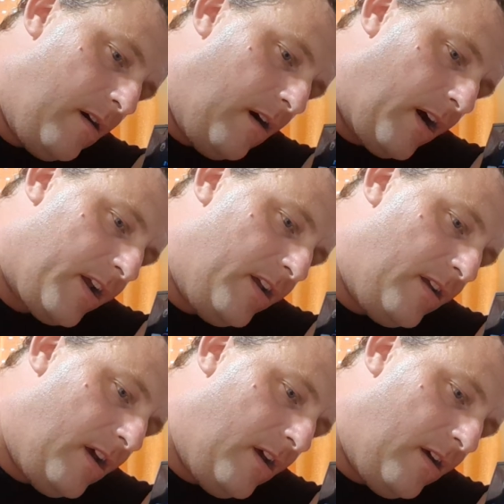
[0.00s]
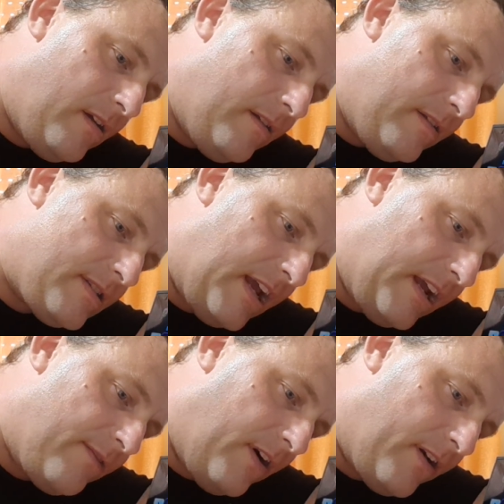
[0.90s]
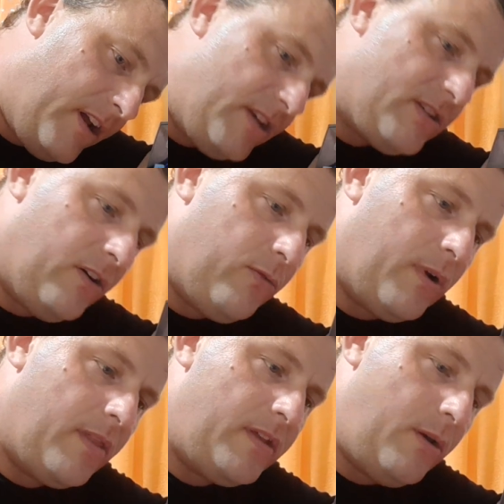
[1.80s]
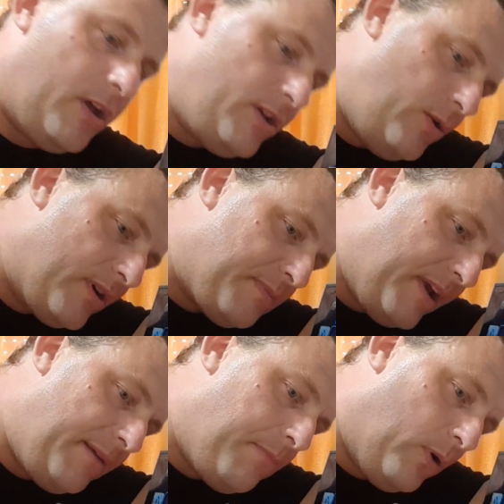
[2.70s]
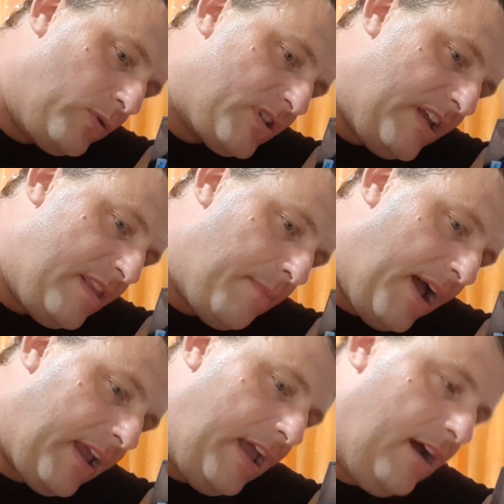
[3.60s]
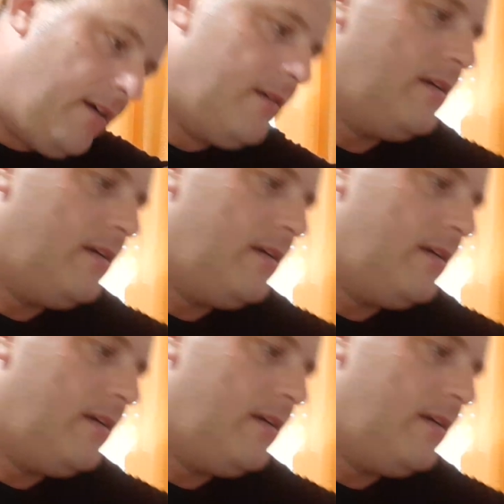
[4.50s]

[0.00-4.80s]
I can take advantage of one of the USB ports in the back here.